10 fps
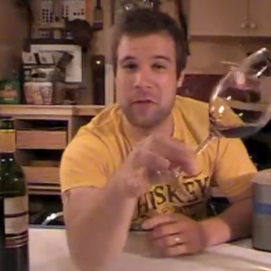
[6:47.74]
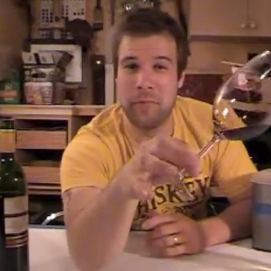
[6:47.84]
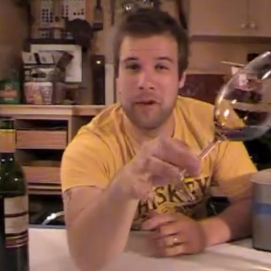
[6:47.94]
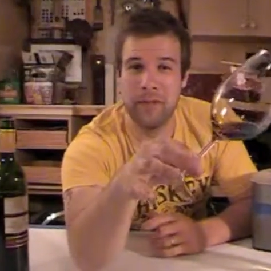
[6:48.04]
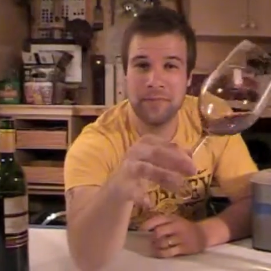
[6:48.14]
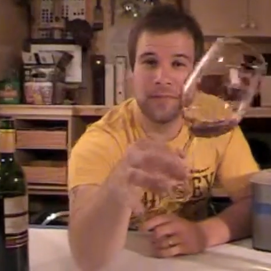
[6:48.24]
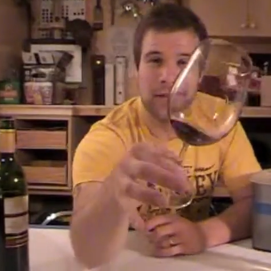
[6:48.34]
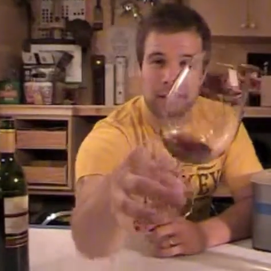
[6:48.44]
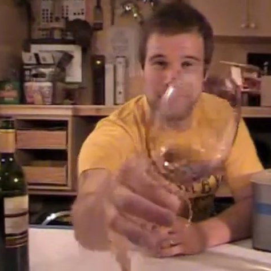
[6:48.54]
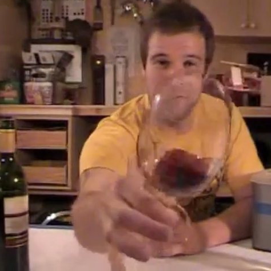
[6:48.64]
gone bad,
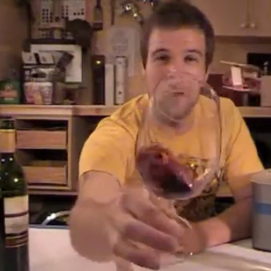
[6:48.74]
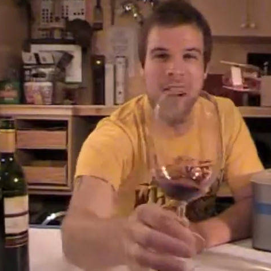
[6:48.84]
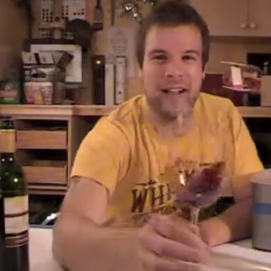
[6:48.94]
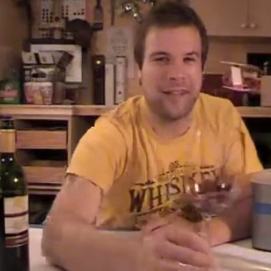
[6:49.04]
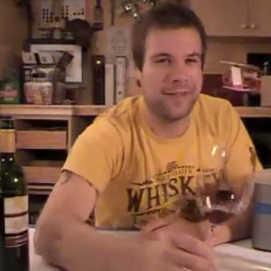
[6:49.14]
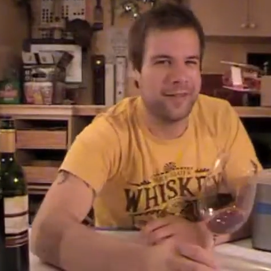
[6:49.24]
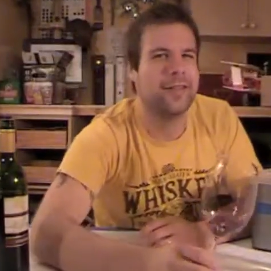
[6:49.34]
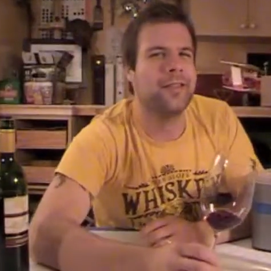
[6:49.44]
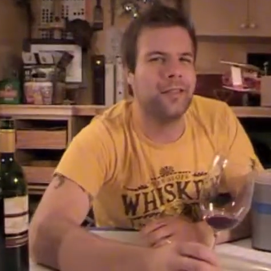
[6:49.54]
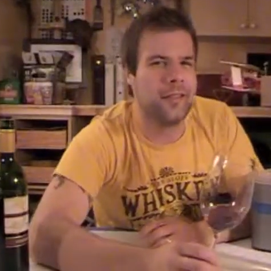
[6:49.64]
wine,
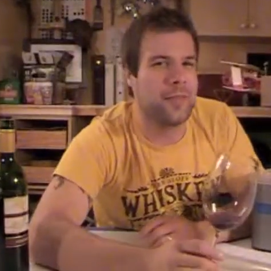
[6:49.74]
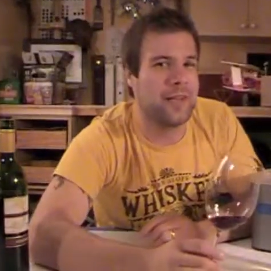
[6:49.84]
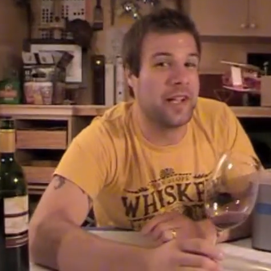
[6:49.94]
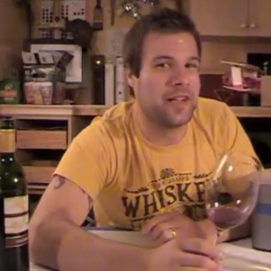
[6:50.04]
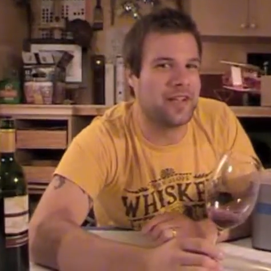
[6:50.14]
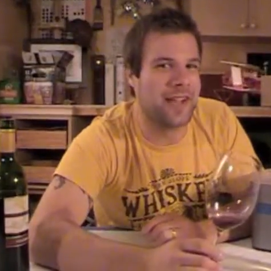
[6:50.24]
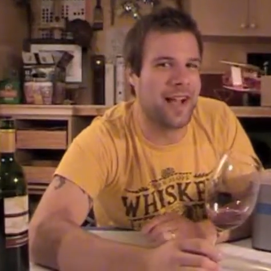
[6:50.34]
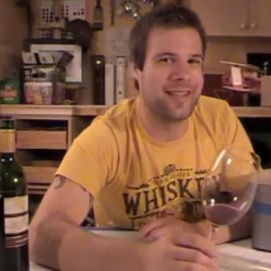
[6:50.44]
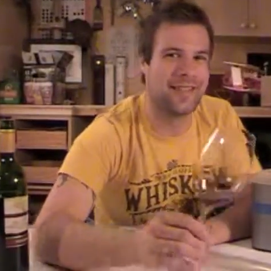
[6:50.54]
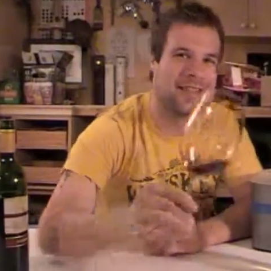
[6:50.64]

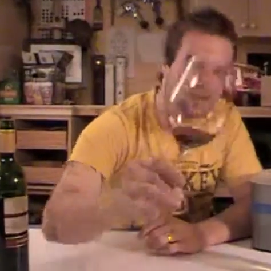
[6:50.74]
depretentiousized.